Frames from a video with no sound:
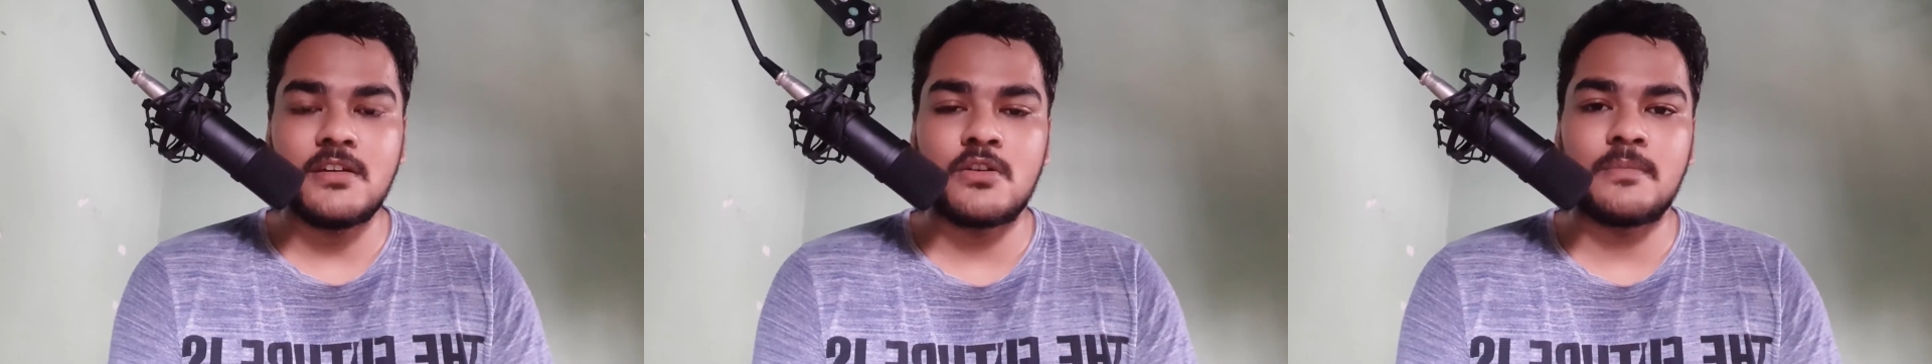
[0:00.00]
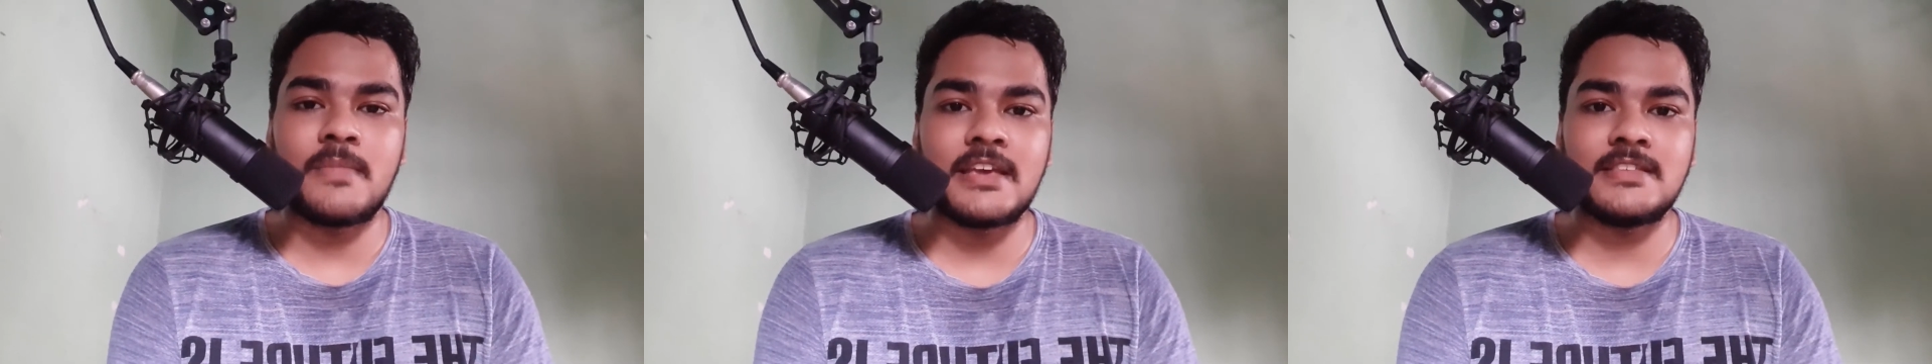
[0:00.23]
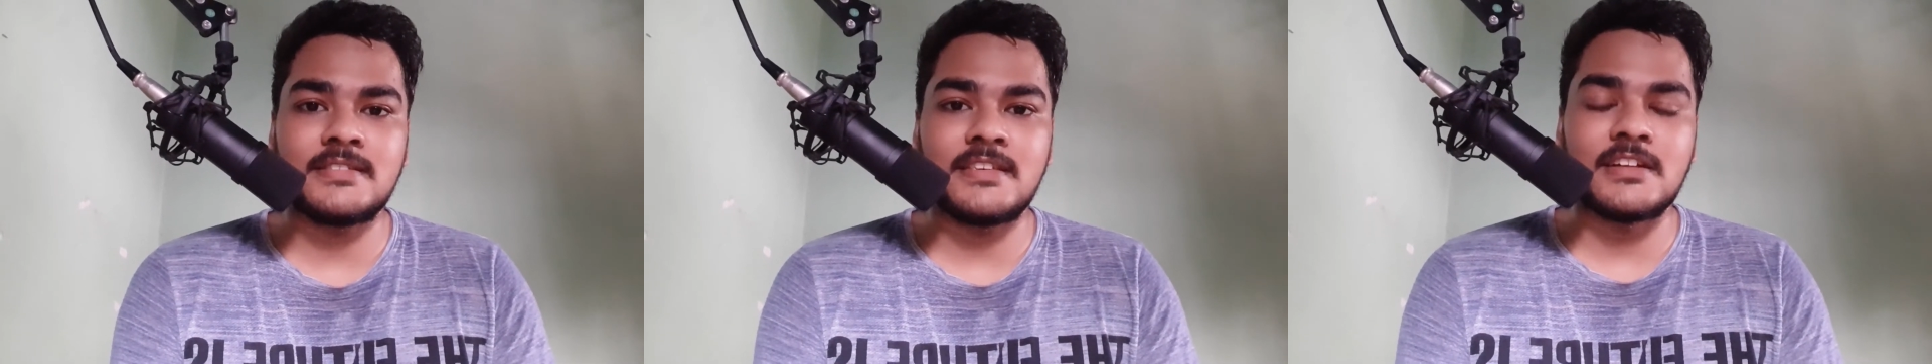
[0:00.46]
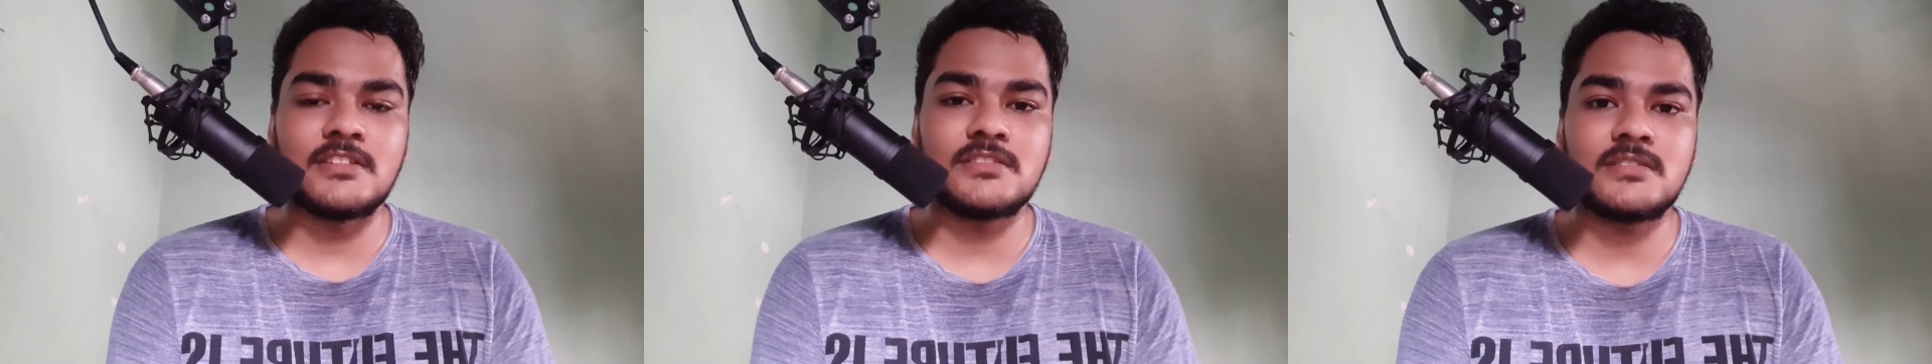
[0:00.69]
on my
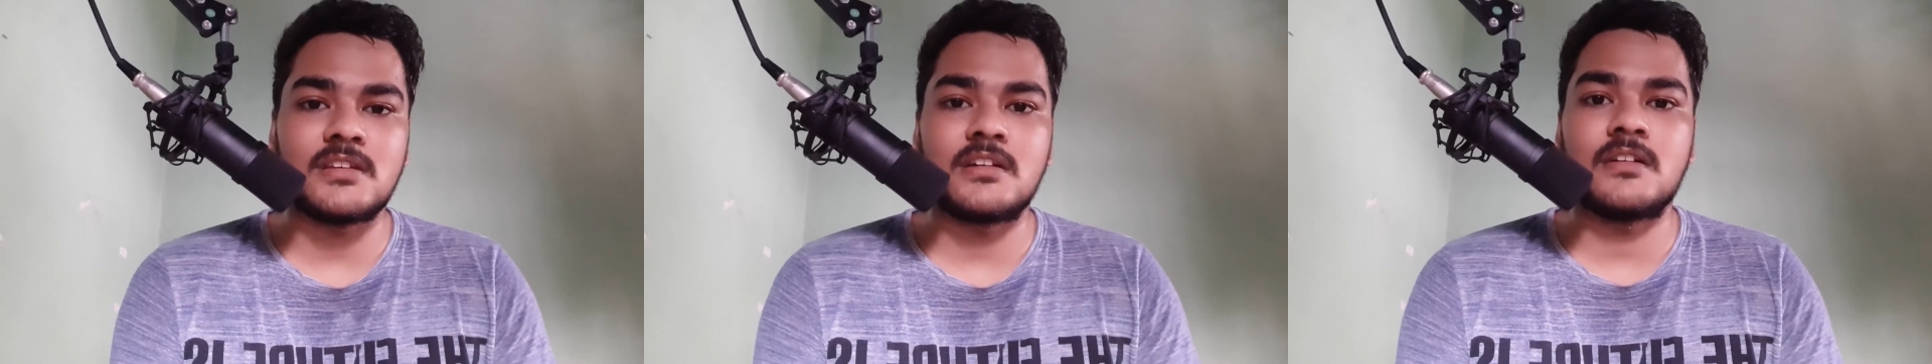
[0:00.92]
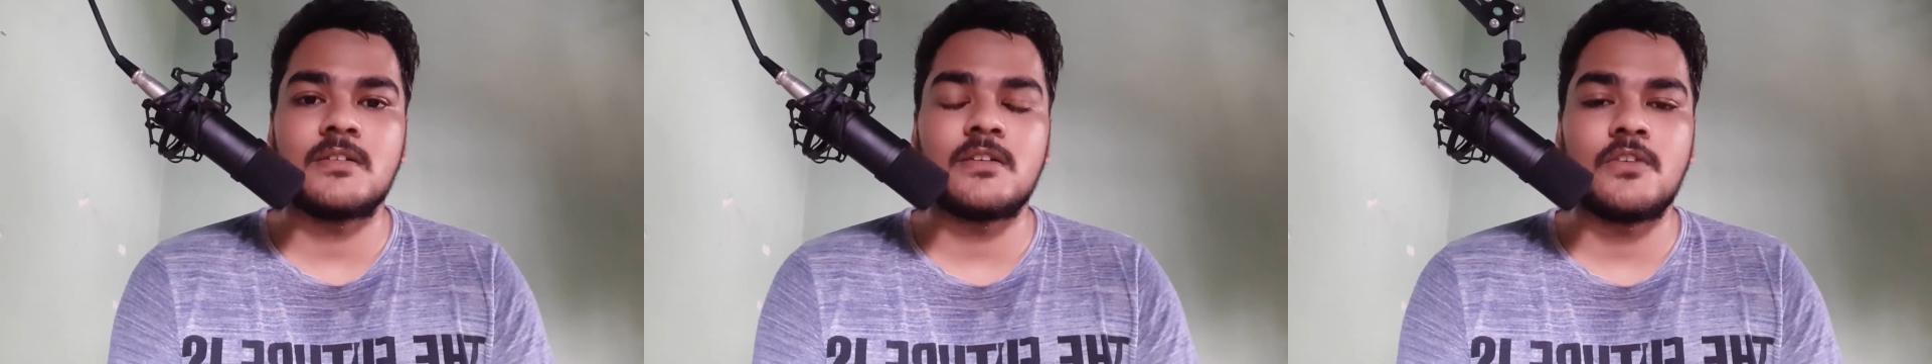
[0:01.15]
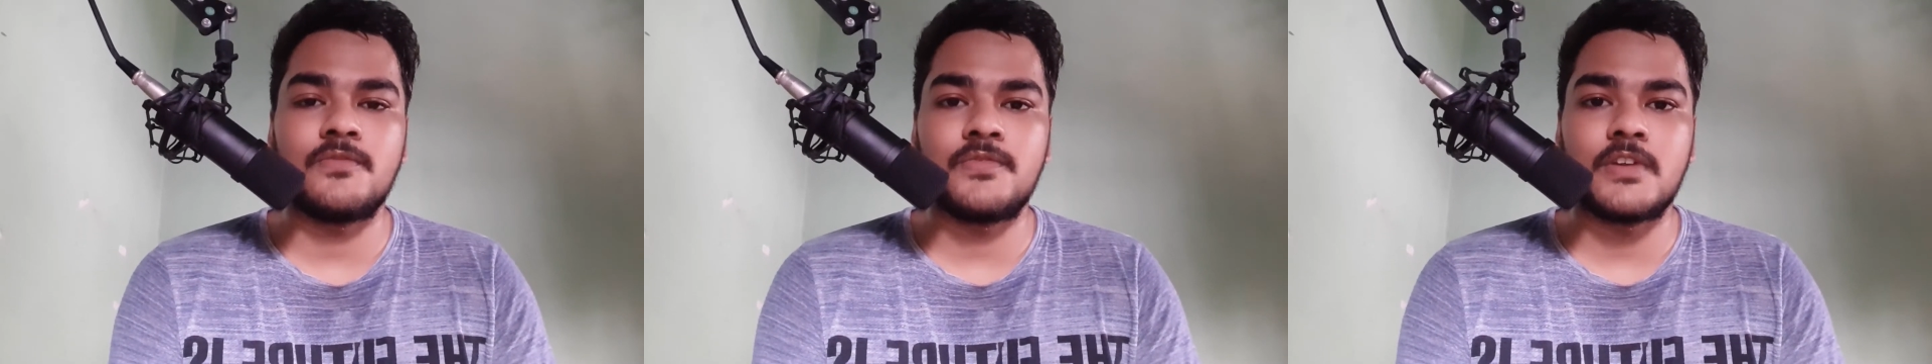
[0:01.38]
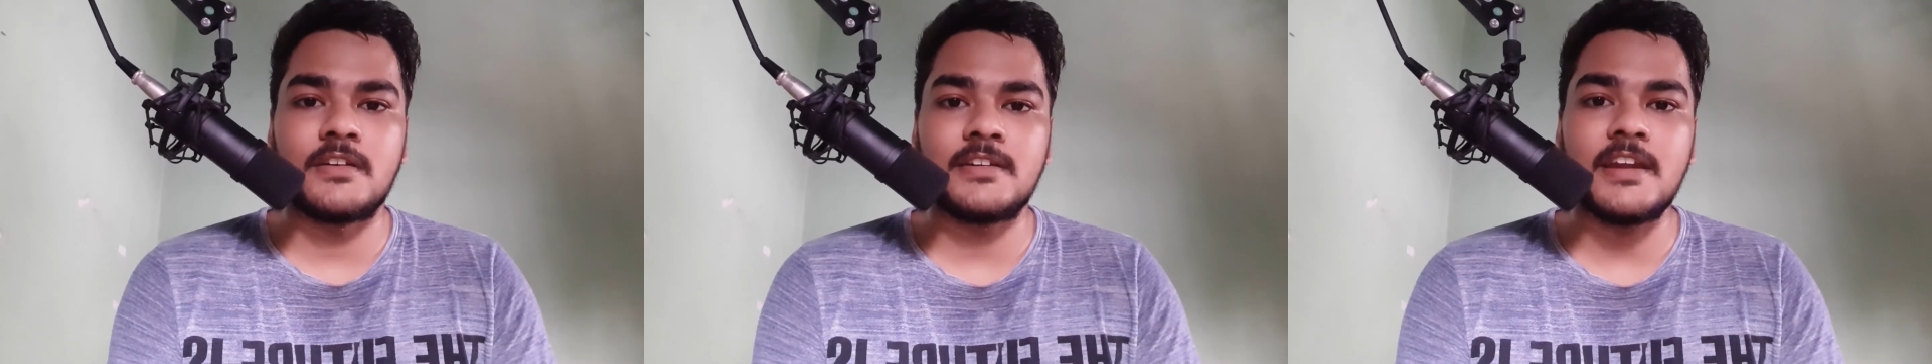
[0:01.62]
skills of
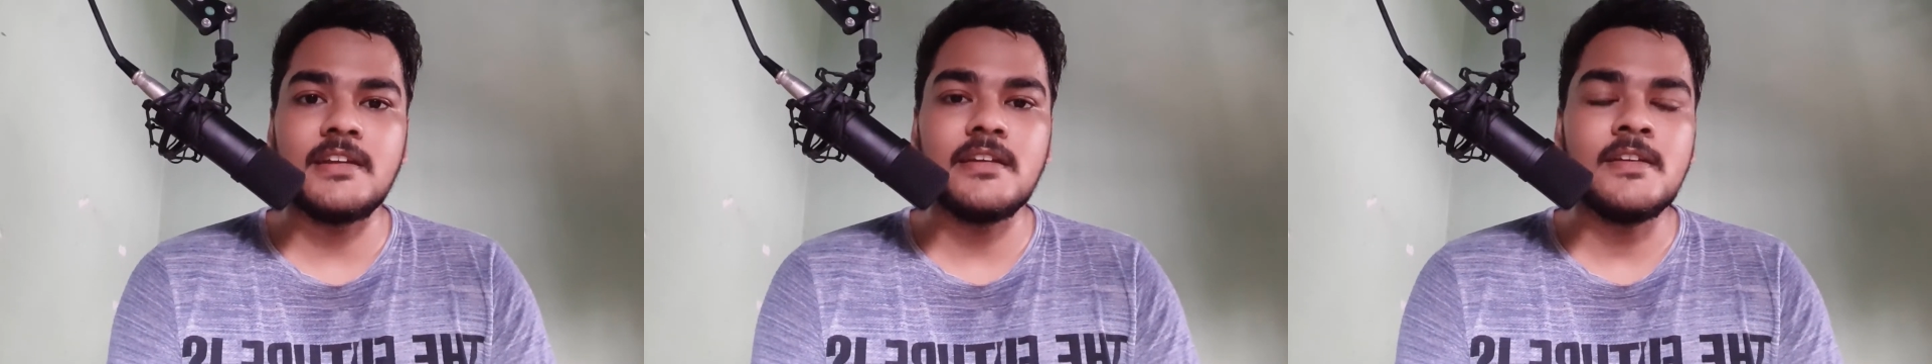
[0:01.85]
front end.